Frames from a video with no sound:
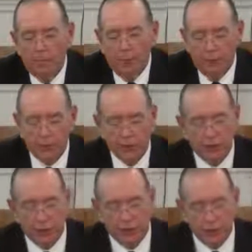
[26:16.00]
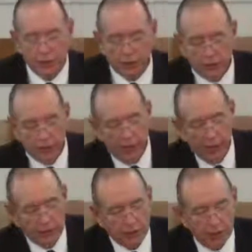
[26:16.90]
Brothers and sisters, the
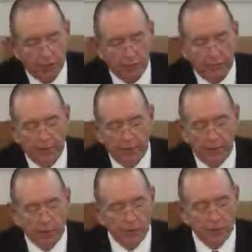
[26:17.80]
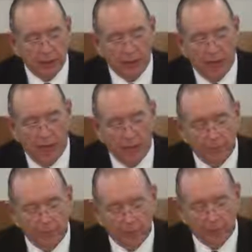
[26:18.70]
sad state of affairs in
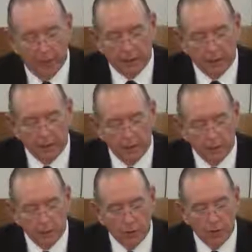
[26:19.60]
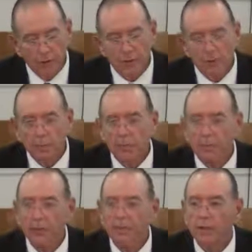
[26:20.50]
life is the fact that some choices simply
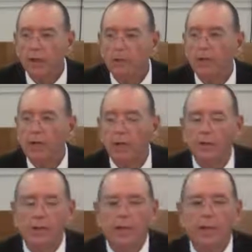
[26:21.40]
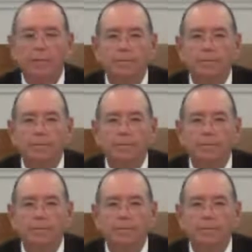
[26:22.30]
never come around again.